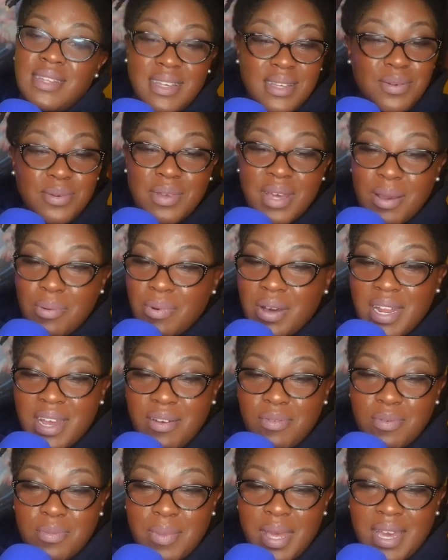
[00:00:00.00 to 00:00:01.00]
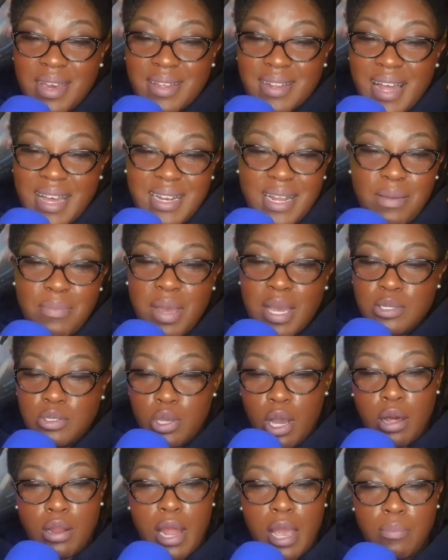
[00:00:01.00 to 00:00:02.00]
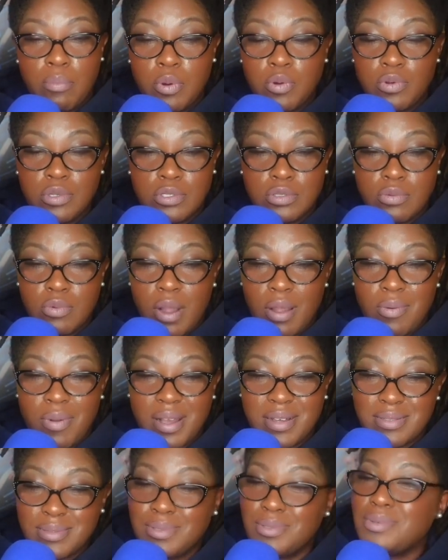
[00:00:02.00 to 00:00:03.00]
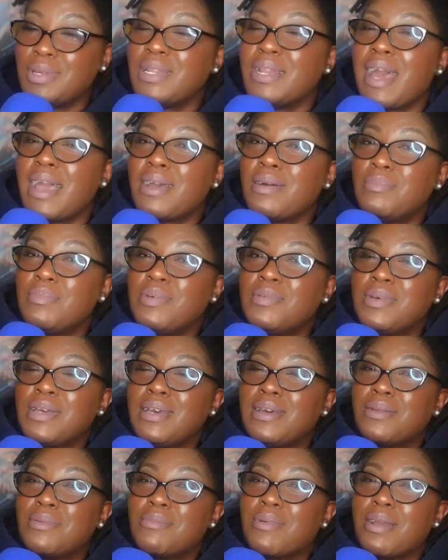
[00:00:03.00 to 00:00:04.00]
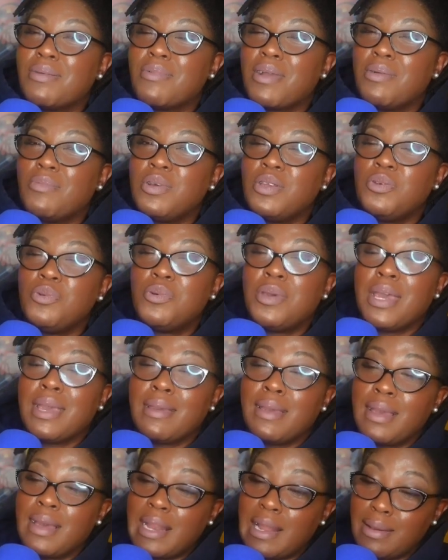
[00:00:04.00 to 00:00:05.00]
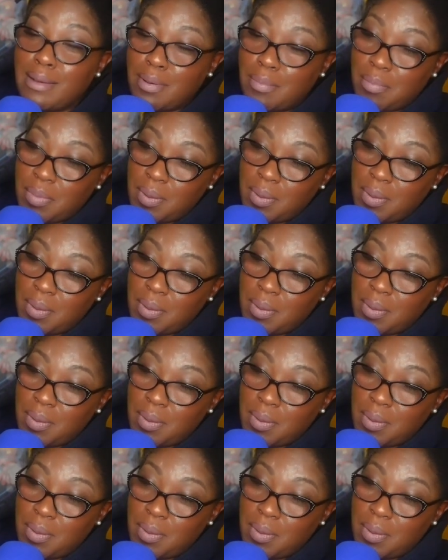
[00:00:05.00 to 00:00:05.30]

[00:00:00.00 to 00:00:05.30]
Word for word: then you can get whatever man. Like they mentioned, y'all like Pookies and Ray Rays. You can like a Pookie and a Ray Ray when you can get up,